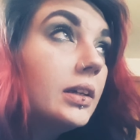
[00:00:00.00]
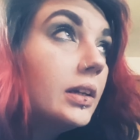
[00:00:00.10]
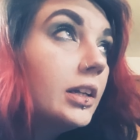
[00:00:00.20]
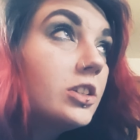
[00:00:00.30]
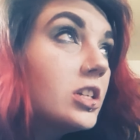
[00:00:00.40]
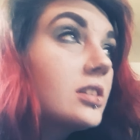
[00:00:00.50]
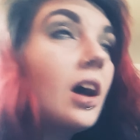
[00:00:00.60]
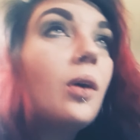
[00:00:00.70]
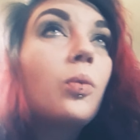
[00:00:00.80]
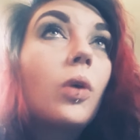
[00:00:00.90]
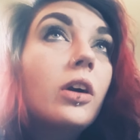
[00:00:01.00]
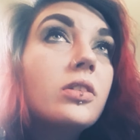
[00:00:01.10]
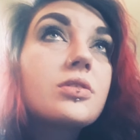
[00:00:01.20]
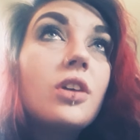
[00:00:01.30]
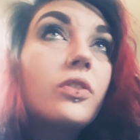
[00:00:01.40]
it just got
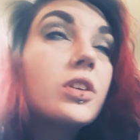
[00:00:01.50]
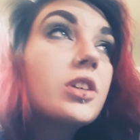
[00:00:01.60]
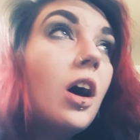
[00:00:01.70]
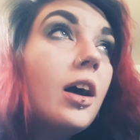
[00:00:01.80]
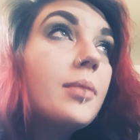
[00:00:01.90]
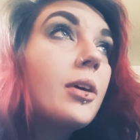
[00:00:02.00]
worse over time.